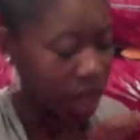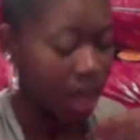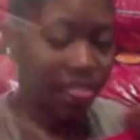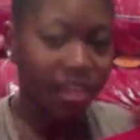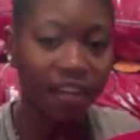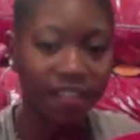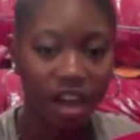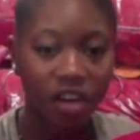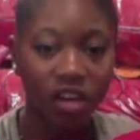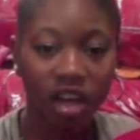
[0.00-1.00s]
Then I
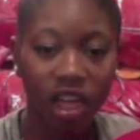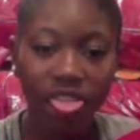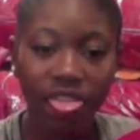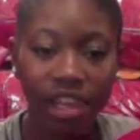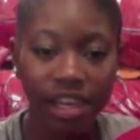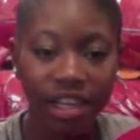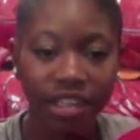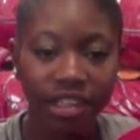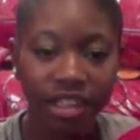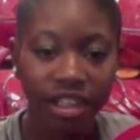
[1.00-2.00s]
found
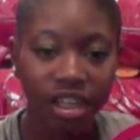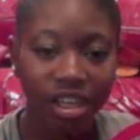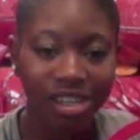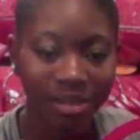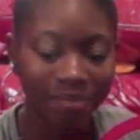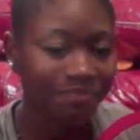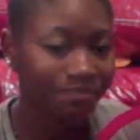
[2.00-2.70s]
this um,